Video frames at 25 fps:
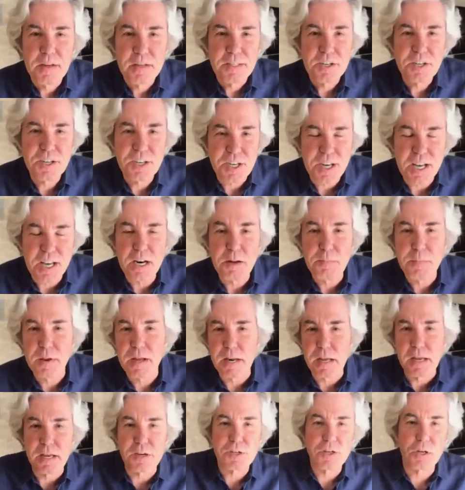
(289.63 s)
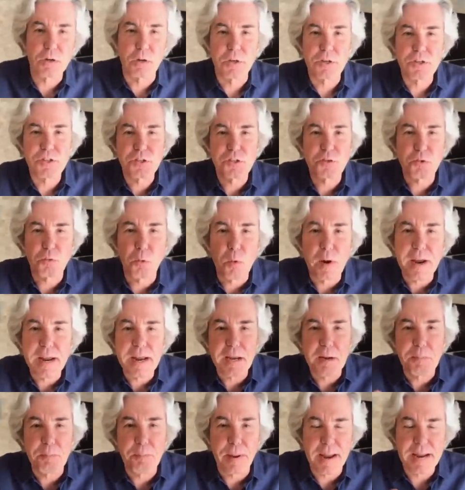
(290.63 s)
sentiment is going to
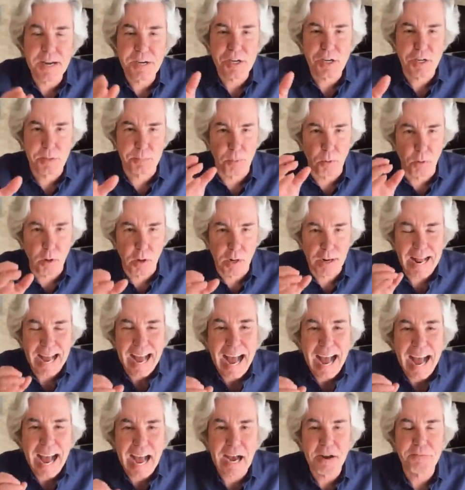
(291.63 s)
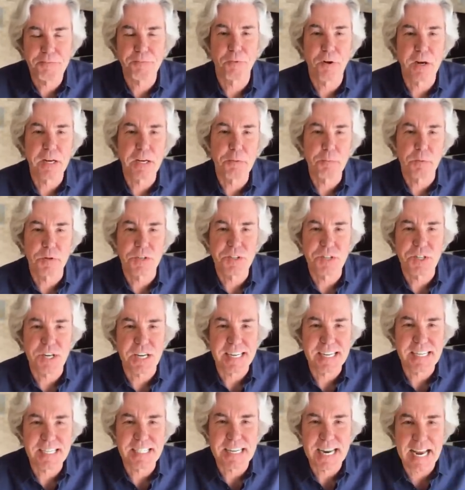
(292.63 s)
swing based upon high
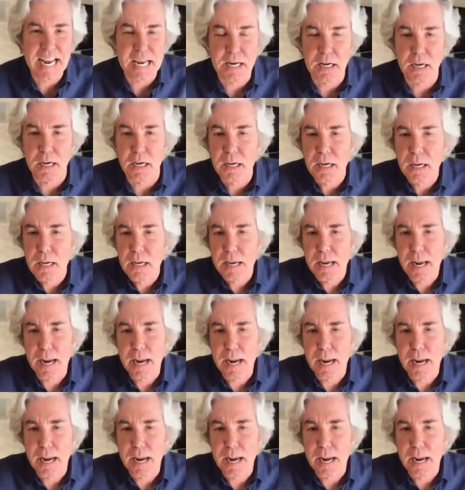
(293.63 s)
frequency data,